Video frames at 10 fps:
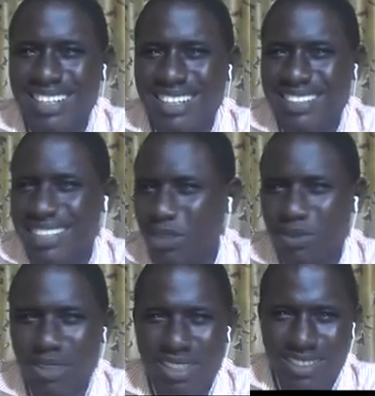Thank you for
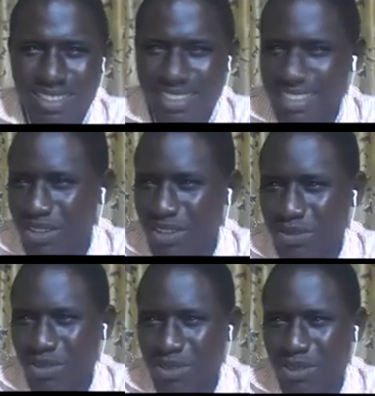listening. I will have to
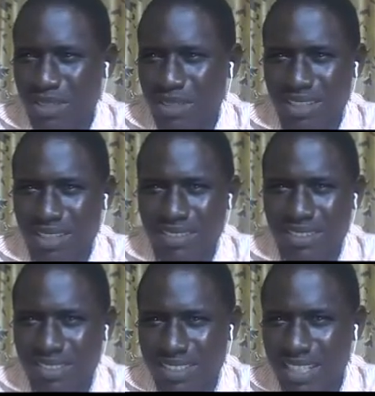stop the class now.
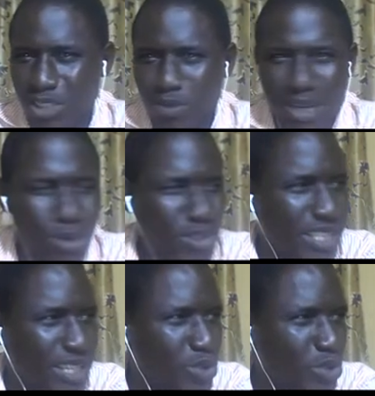Thank you, my host. Thank you
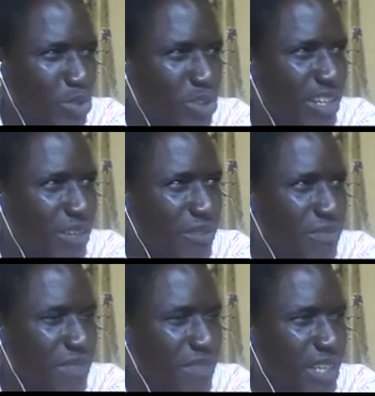so much, sir.
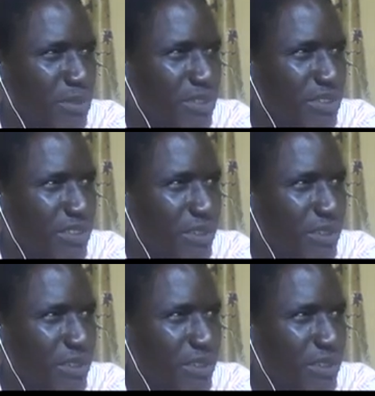I appreciate it, sir.